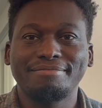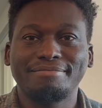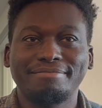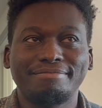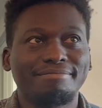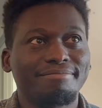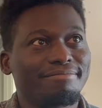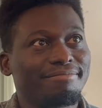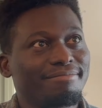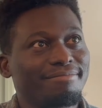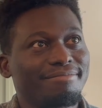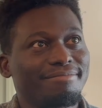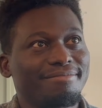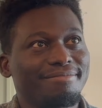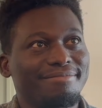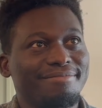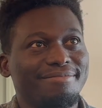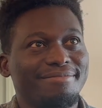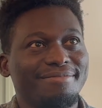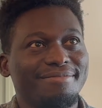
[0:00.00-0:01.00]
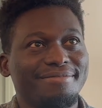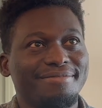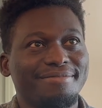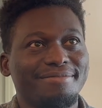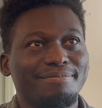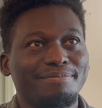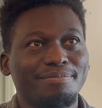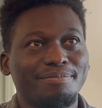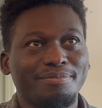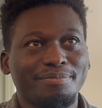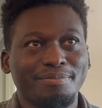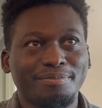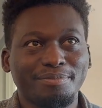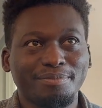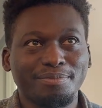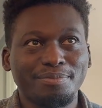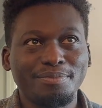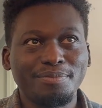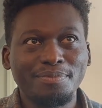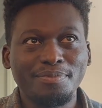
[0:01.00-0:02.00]
Yeah. So how are you gonna
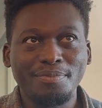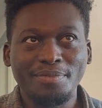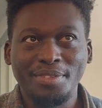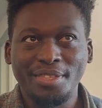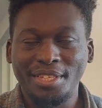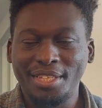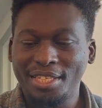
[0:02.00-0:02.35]
use this arm?